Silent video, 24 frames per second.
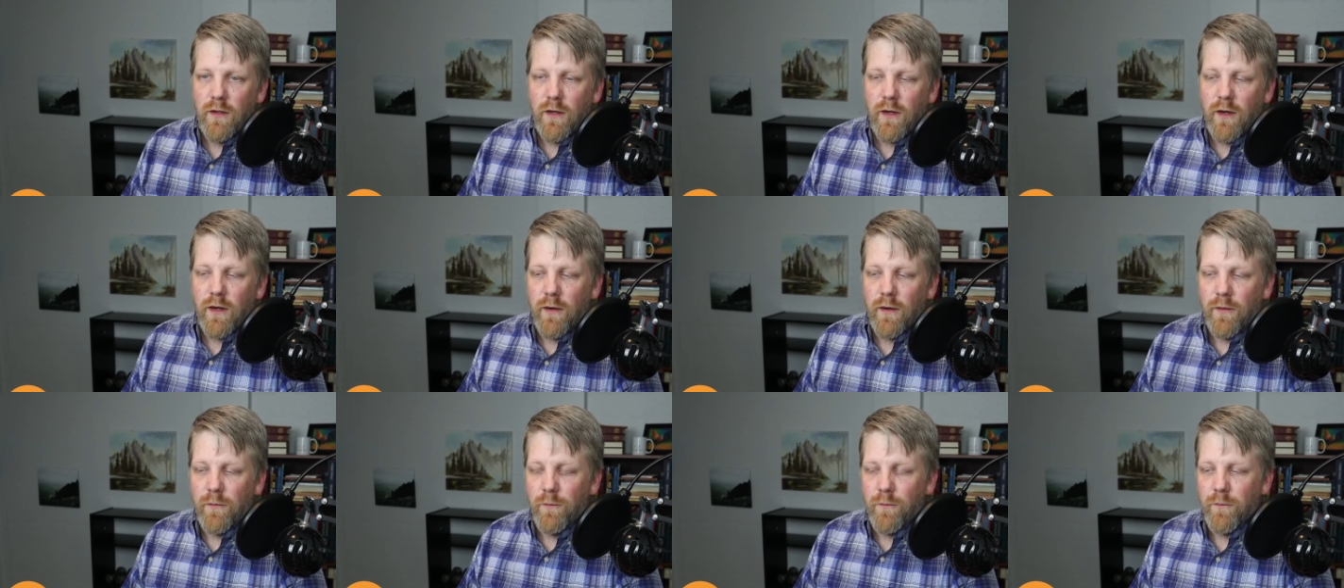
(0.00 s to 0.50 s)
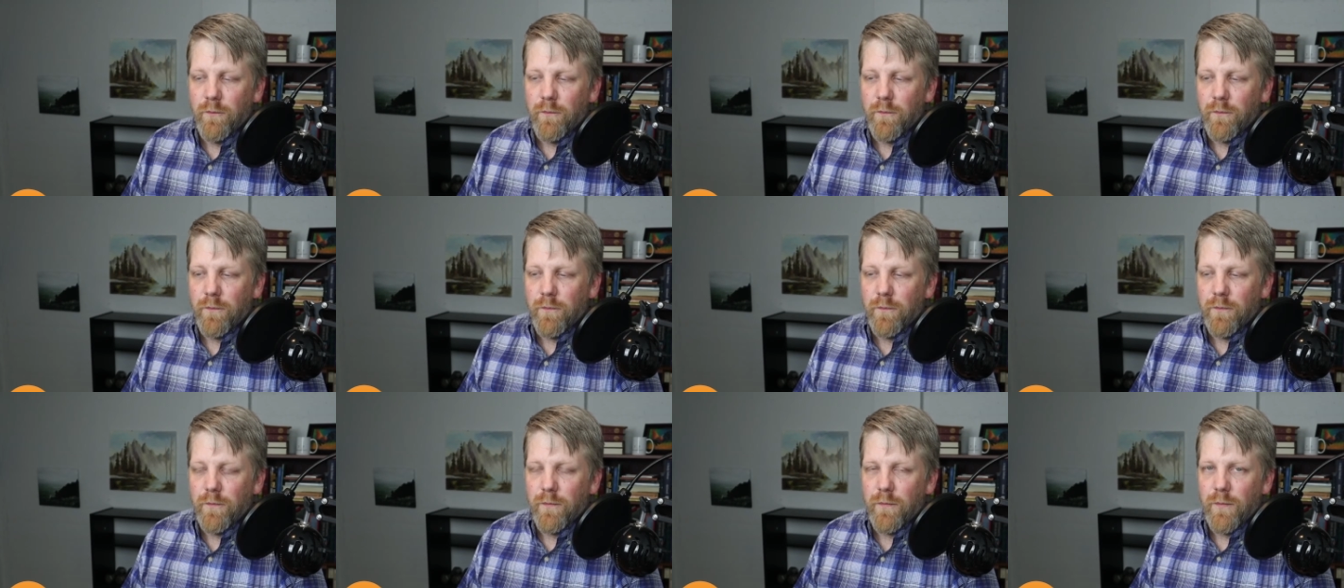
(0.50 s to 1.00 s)
Um,
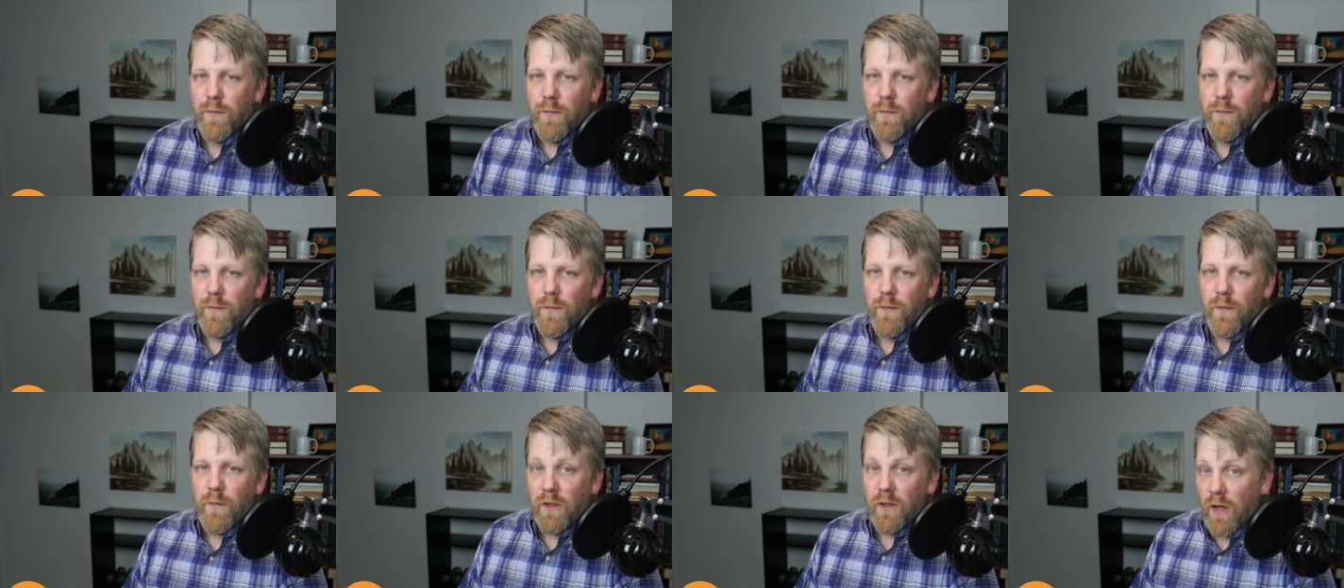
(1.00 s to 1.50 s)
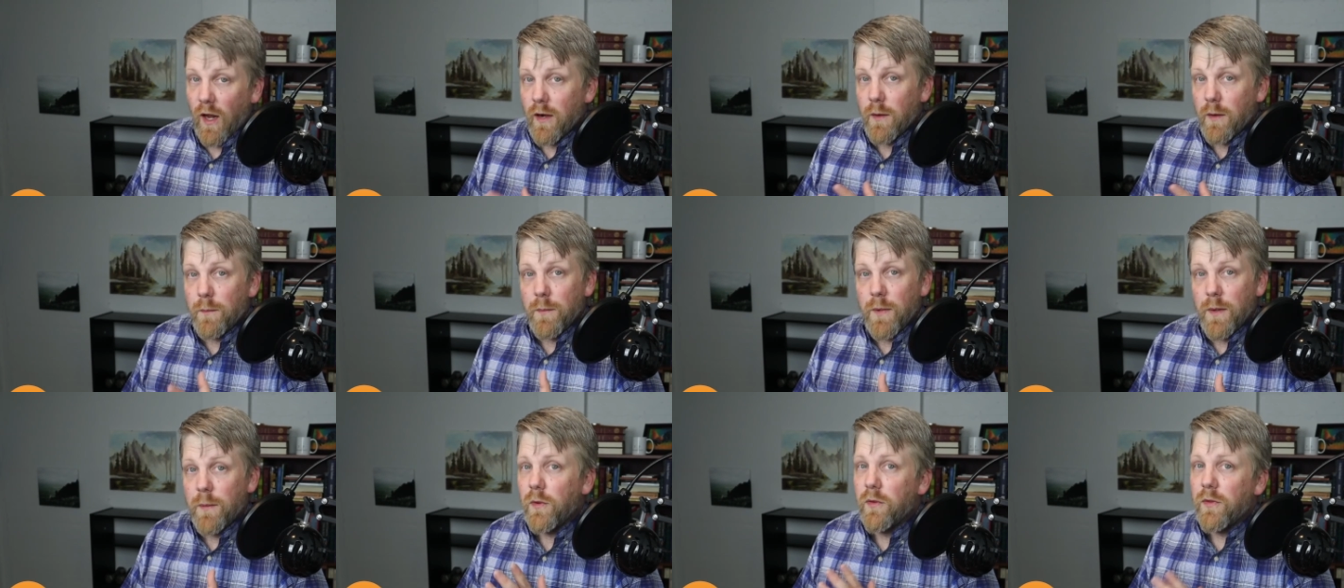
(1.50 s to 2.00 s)
a lot
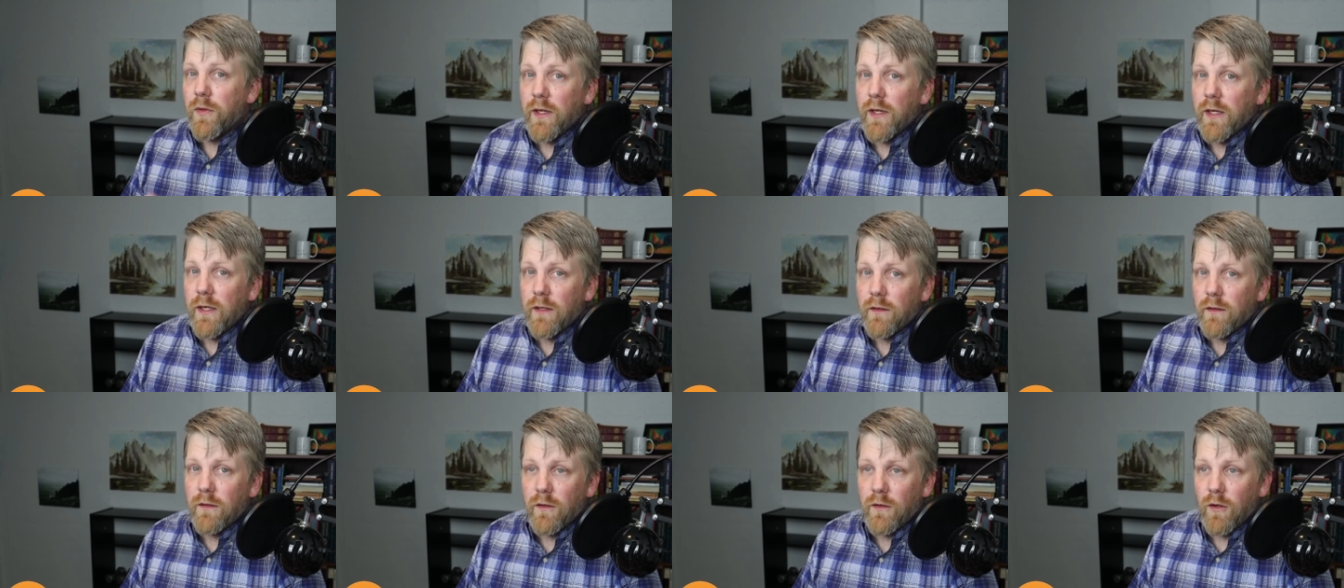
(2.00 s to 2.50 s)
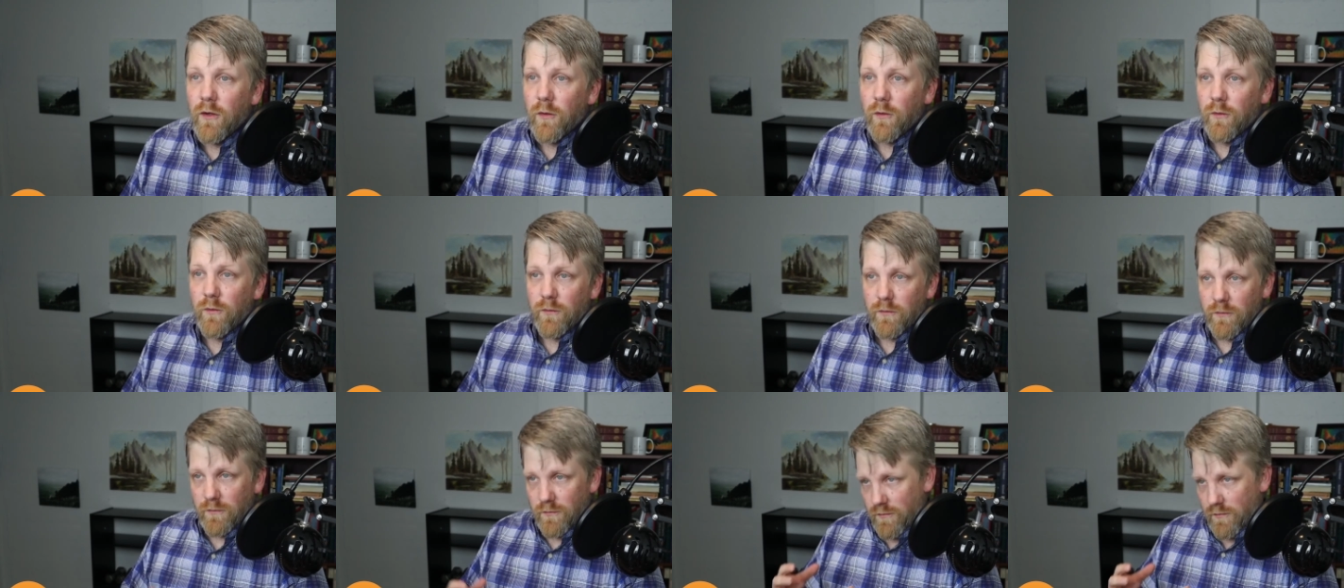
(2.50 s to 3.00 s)
of people think, you
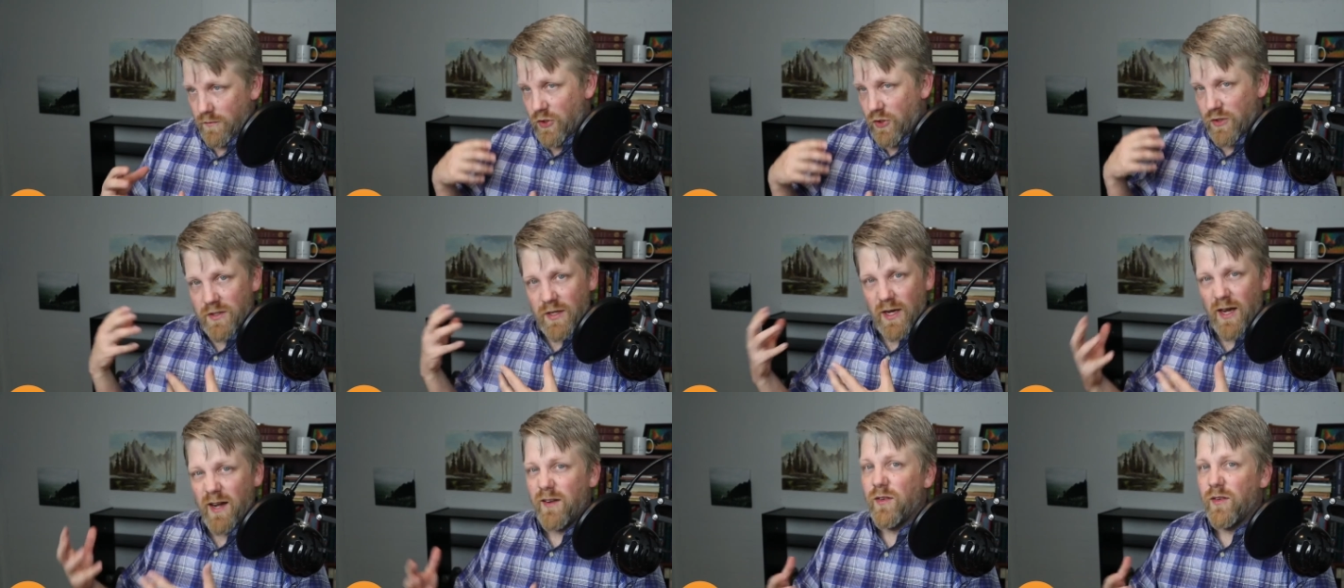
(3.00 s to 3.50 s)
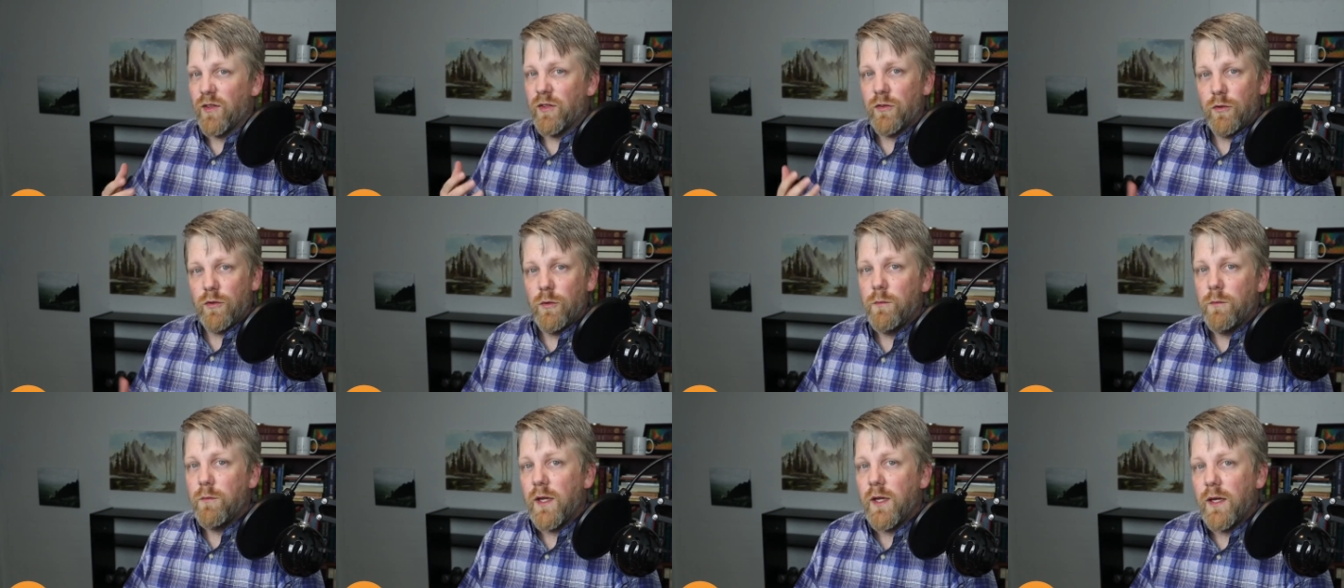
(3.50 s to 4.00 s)
know, just kind of
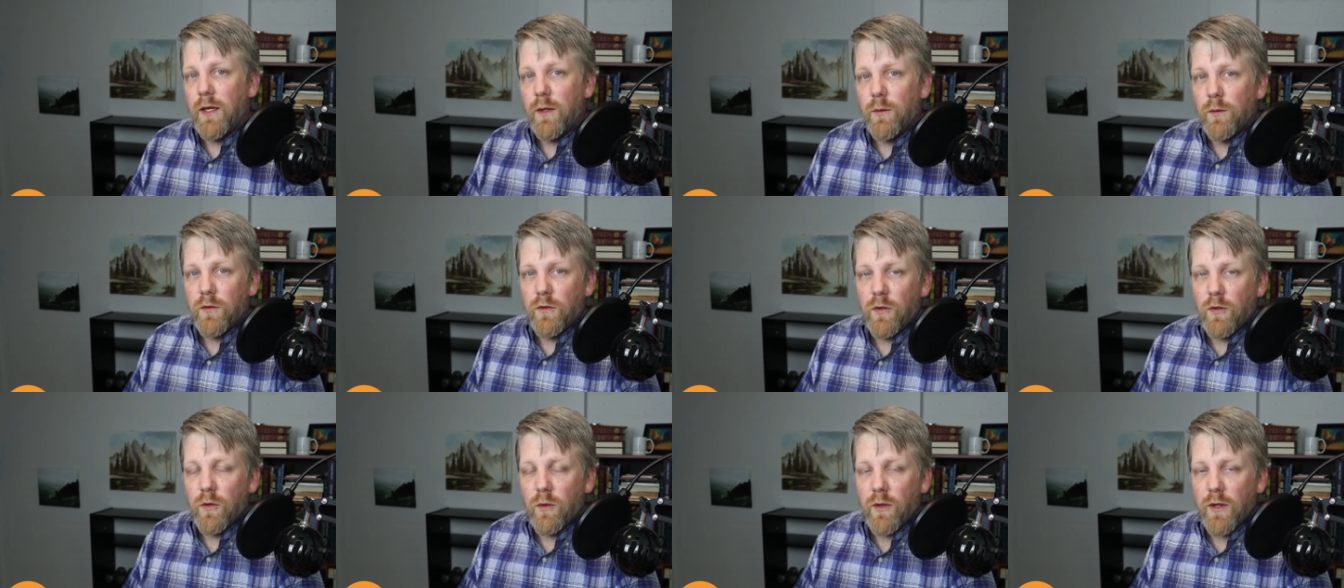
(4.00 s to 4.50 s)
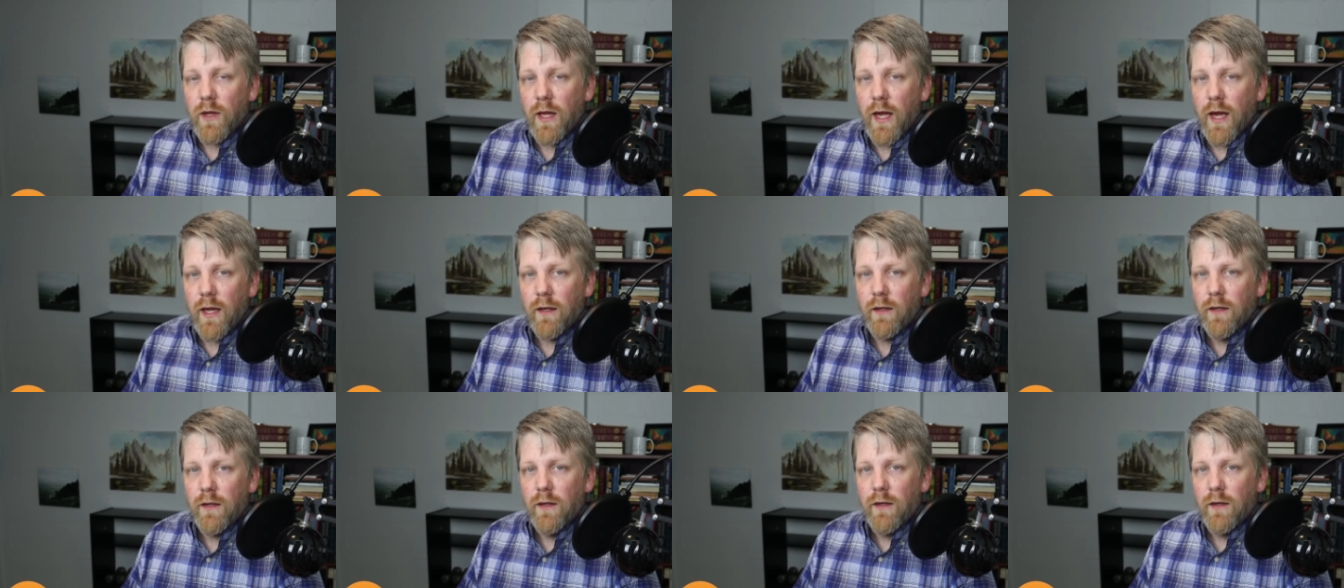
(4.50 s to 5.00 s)
assume that he was doing
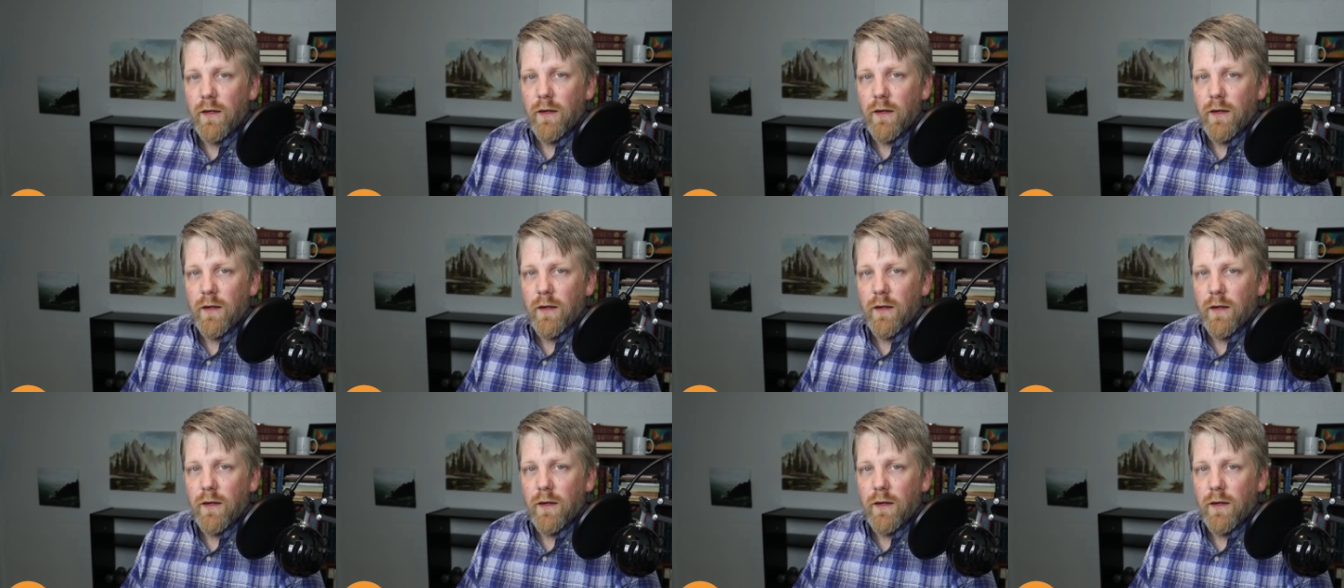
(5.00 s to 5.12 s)
that